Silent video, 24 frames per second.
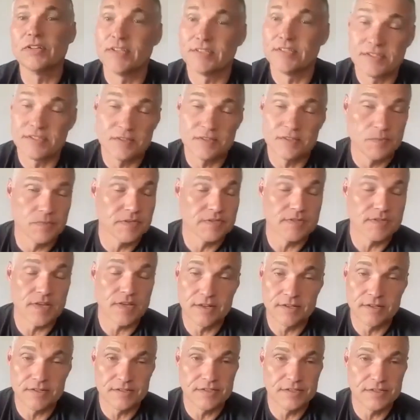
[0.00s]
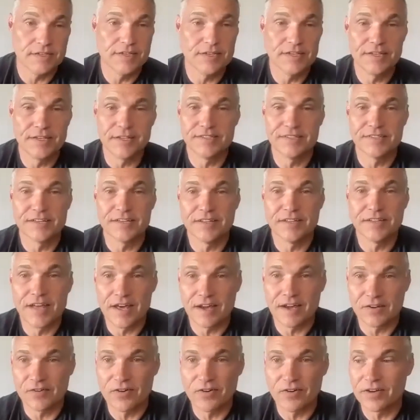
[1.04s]
lessons because honestly, it is a
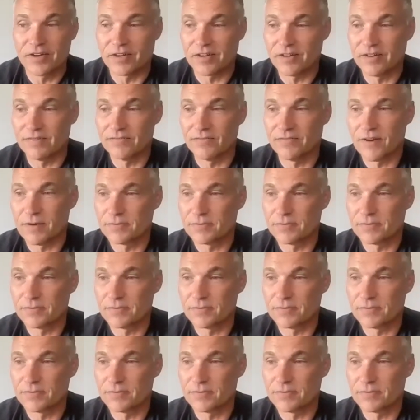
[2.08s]
lot of ground to cover.